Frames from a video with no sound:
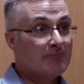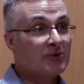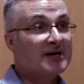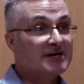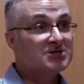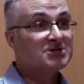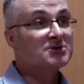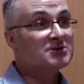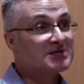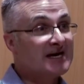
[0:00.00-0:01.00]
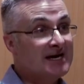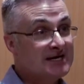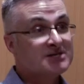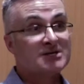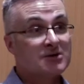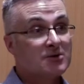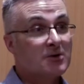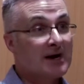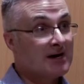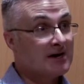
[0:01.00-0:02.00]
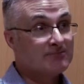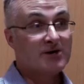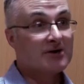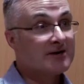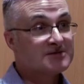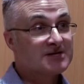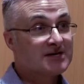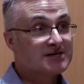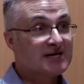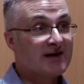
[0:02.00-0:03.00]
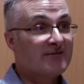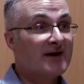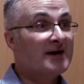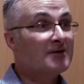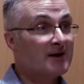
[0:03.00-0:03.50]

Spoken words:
bringing students into our programme Science Cafe.